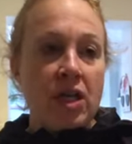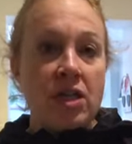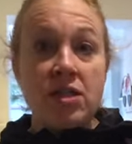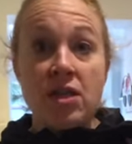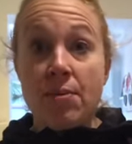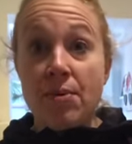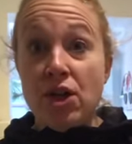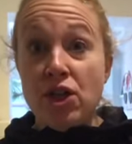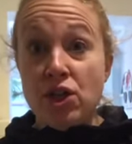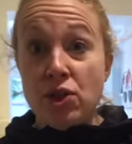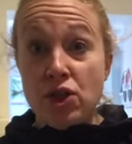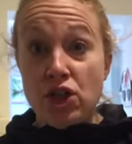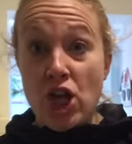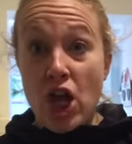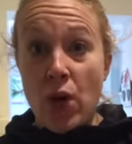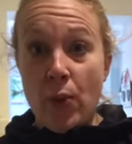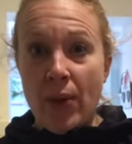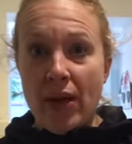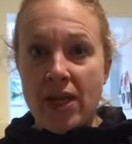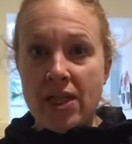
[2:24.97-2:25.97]
So I'm going to do
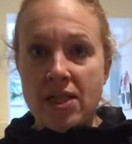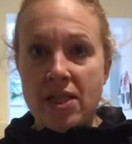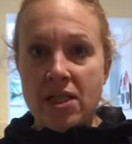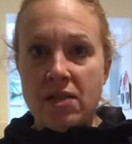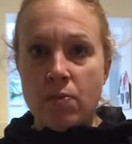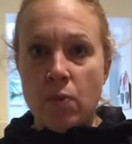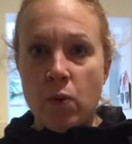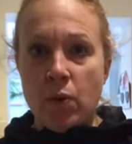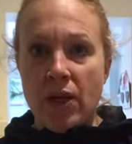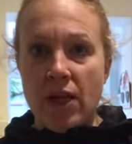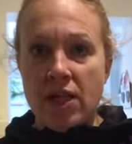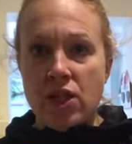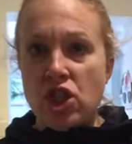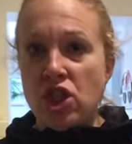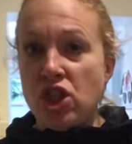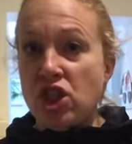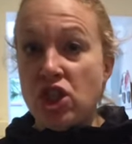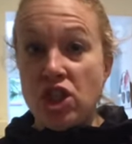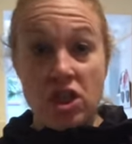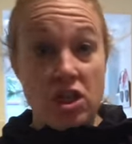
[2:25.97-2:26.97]
Joe Wicks this morning,
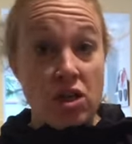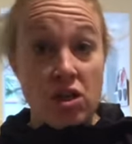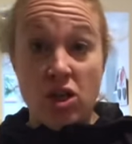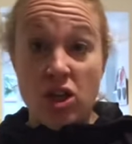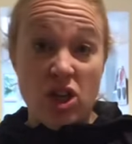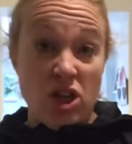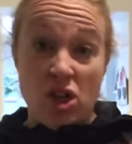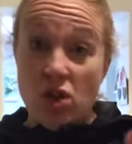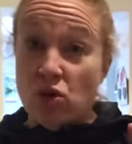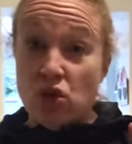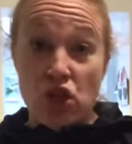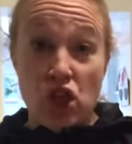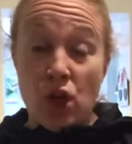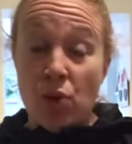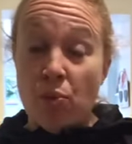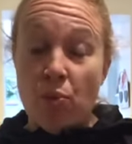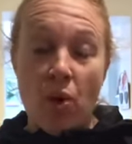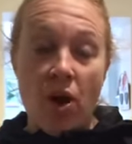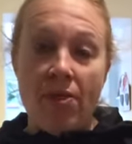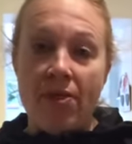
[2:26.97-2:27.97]
just doing a
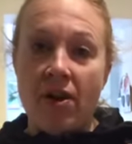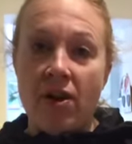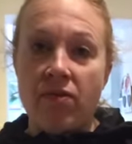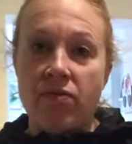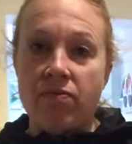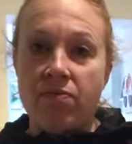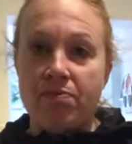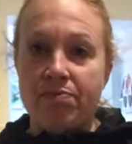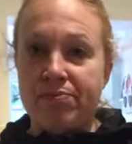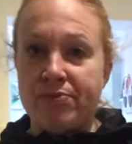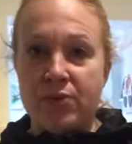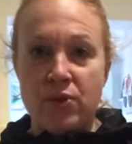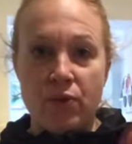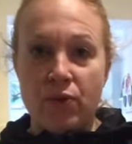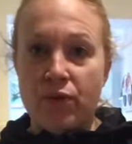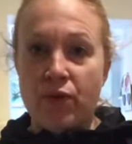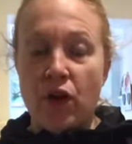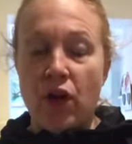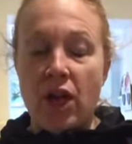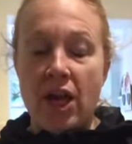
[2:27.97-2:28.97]
YouTube one that I sort
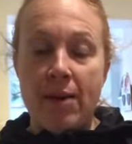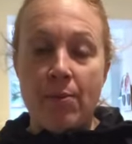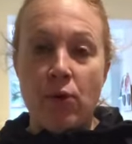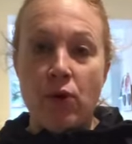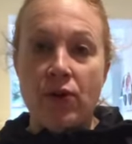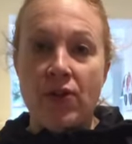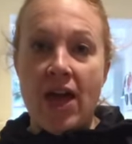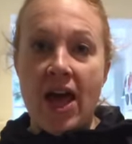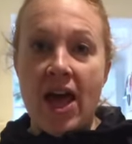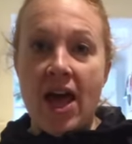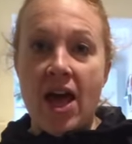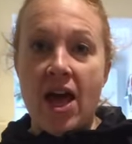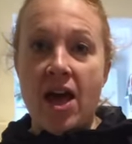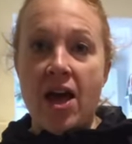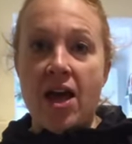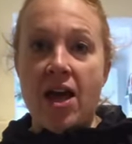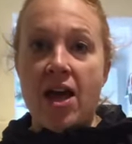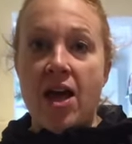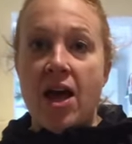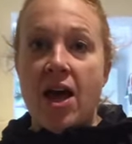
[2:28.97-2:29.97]
of follow him on there.
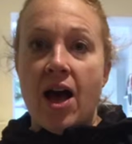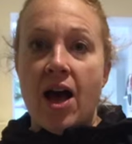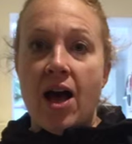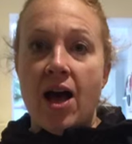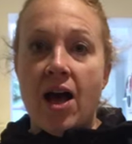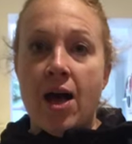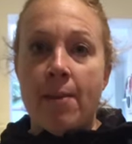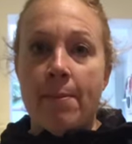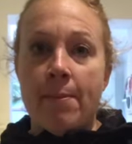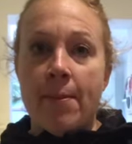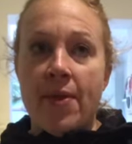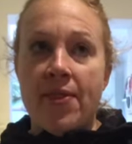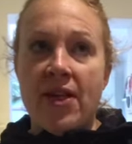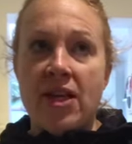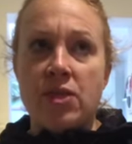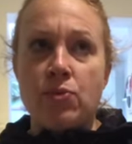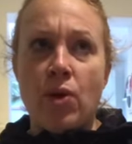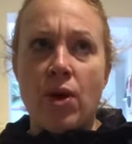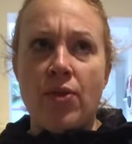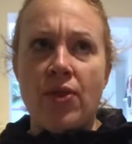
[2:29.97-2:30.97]

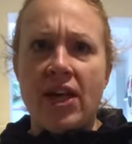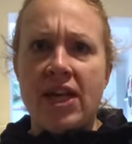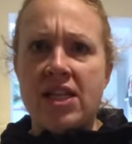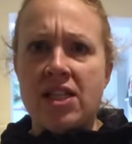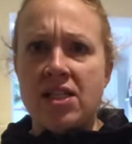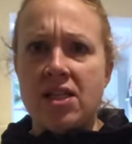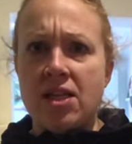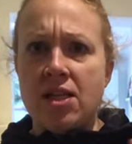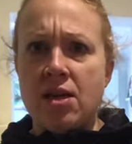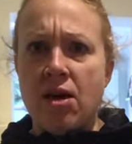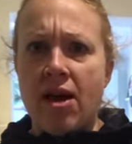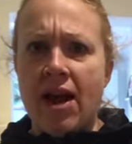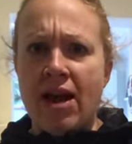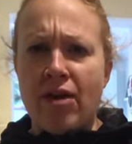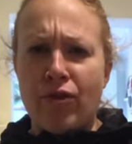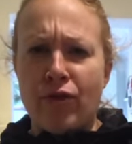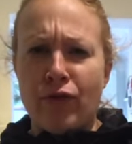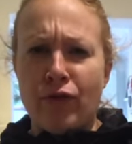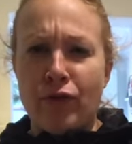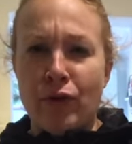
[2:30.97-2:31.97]
There's one that he does at
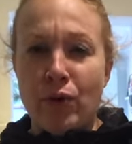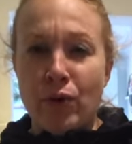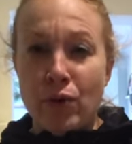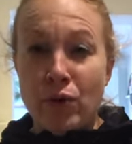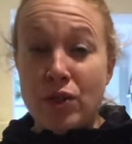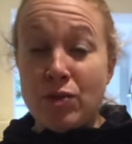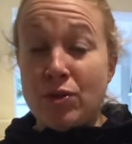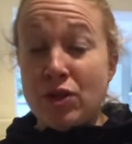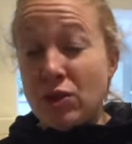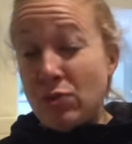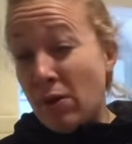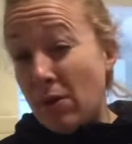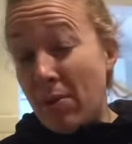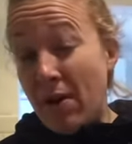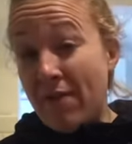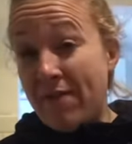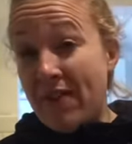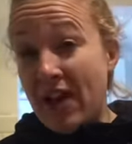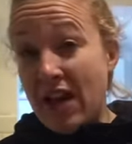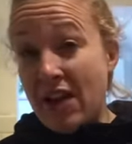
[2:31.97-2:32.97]
Niagara Falls, which is one of
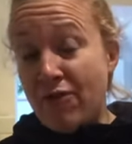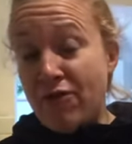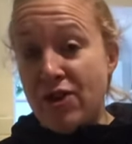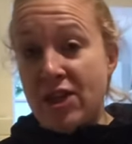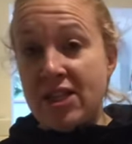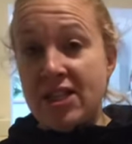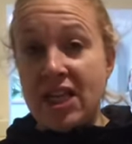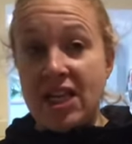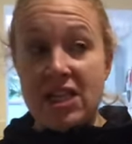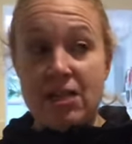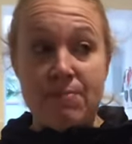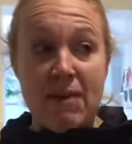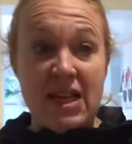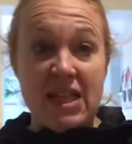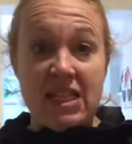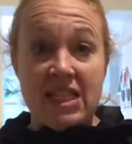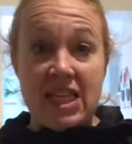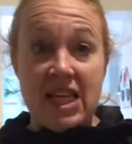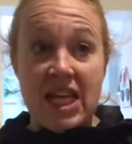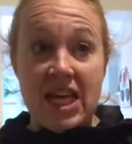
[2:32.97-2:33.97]
my favourites, and it's
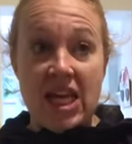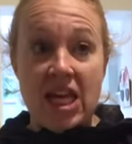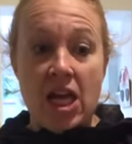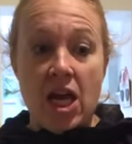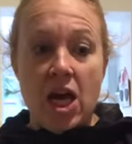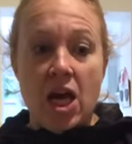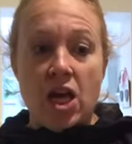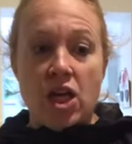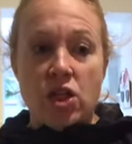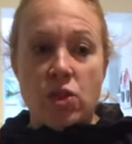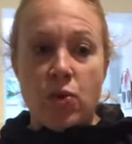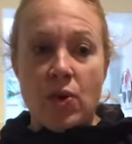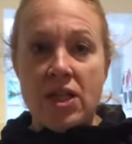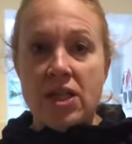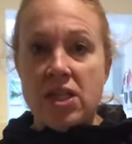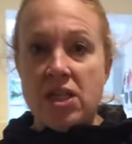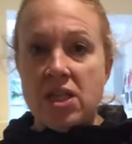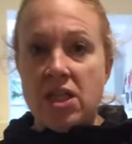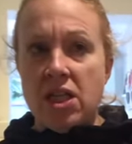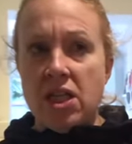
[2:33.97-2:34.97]
basically
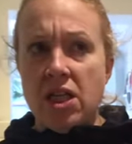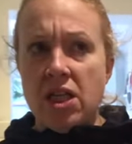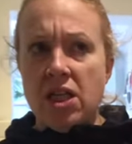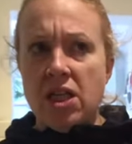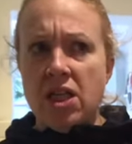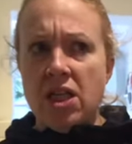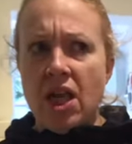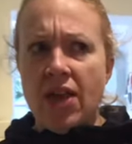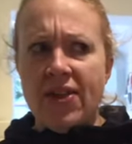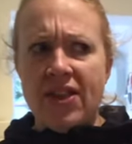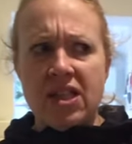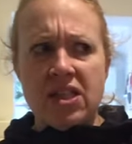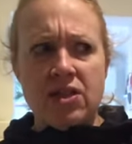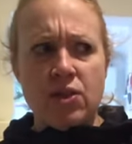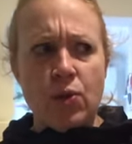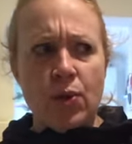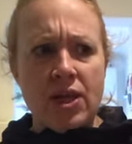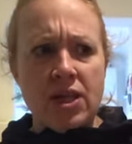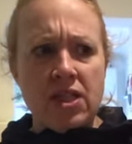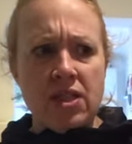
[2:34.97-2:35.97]
25
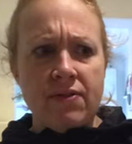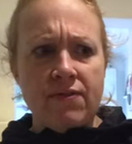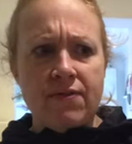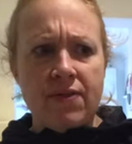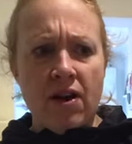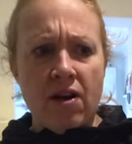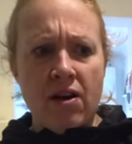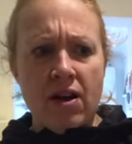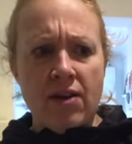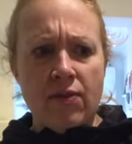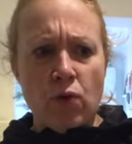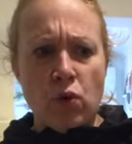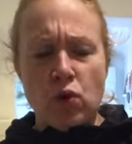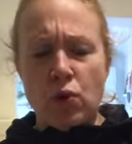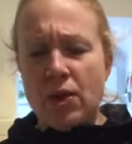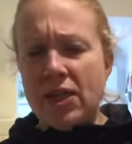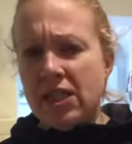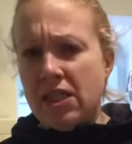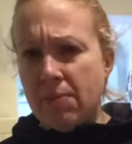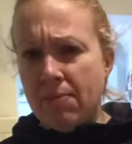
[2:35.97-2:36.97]
or
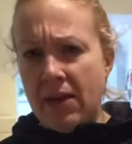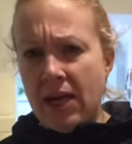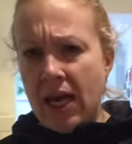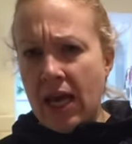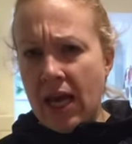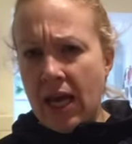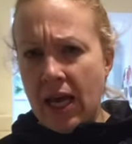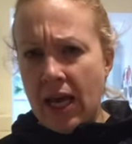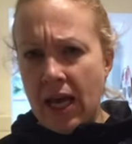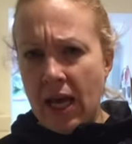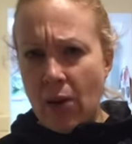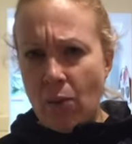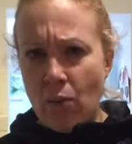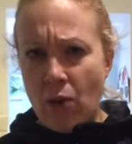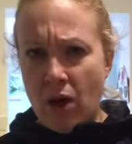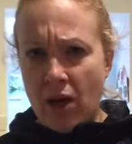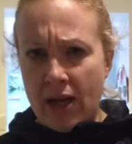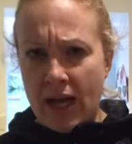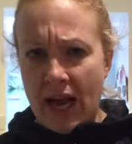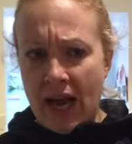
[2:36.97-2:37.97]
20 minute HIIT
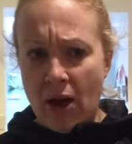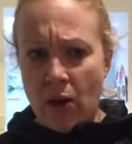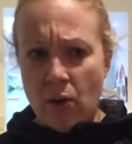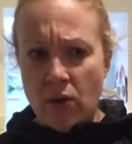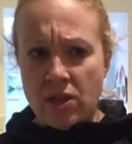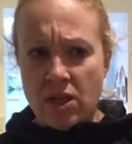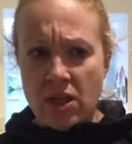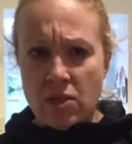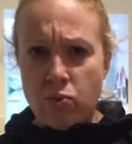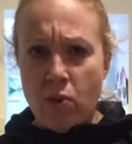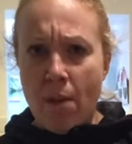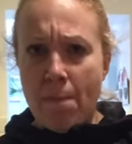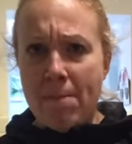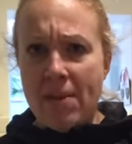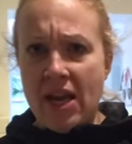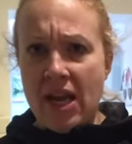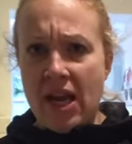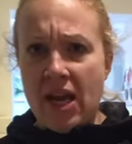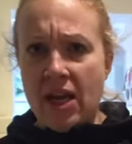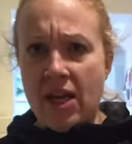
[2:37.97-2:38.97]
workout. So it's 1
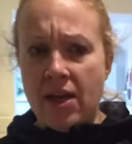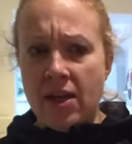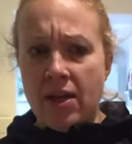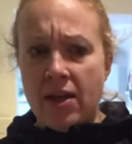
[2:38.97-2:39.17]
minute